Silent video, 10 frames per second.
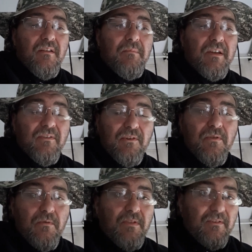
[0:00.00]
because you're
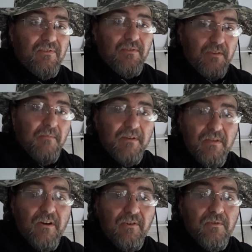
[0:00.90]
the one that's coming to
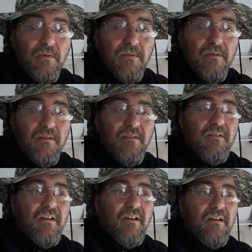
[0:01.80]
their store,
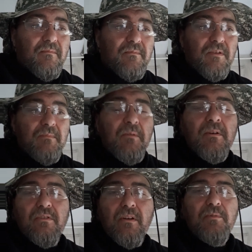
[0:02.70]
you might want
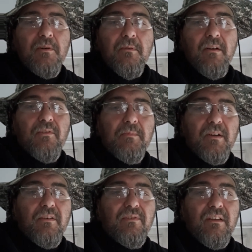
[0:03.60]
to shop somewhere else,
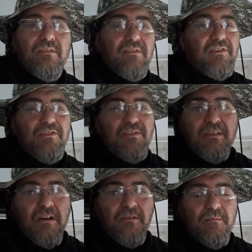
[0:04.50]
because that just shows you
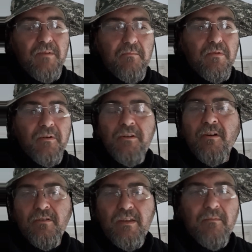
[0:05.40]
how important you
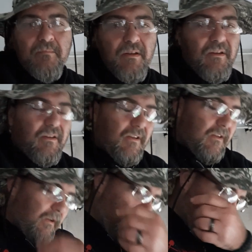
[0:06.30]
are to them.
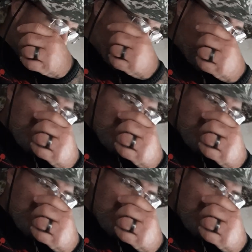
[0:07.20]
Um,